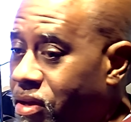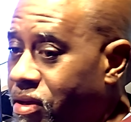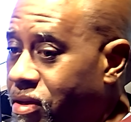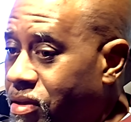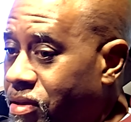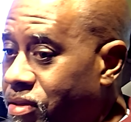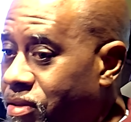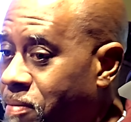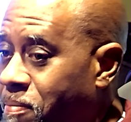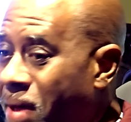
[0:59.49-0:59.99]

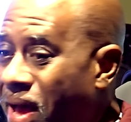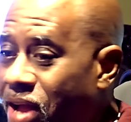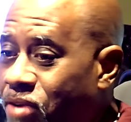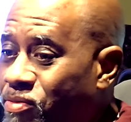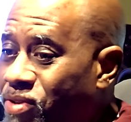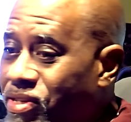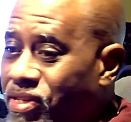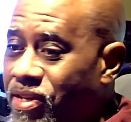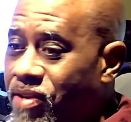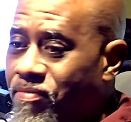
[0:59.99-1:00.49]
the
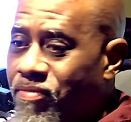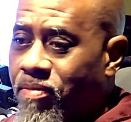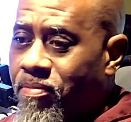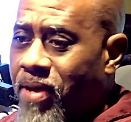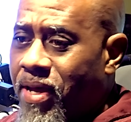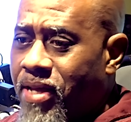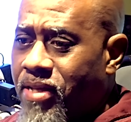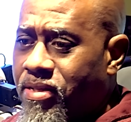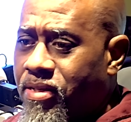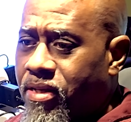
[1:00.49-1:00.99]
battery seemed
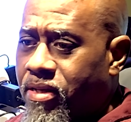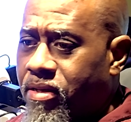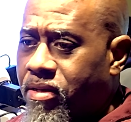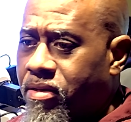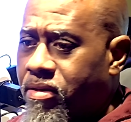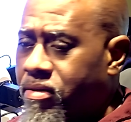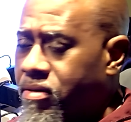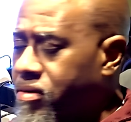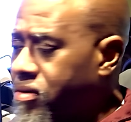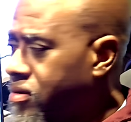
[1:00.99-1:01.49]
amazing,
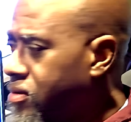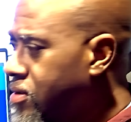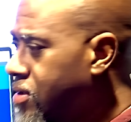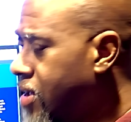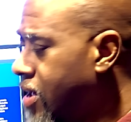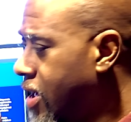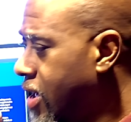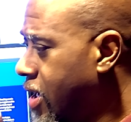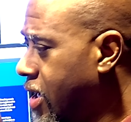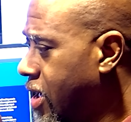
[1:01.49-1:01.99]

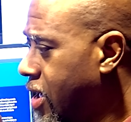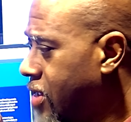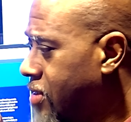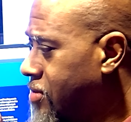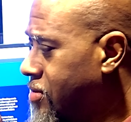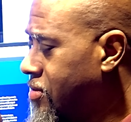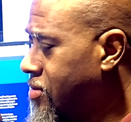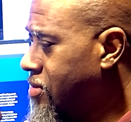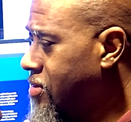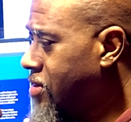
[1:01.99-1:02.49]

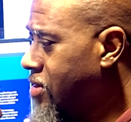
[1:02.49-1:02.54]
and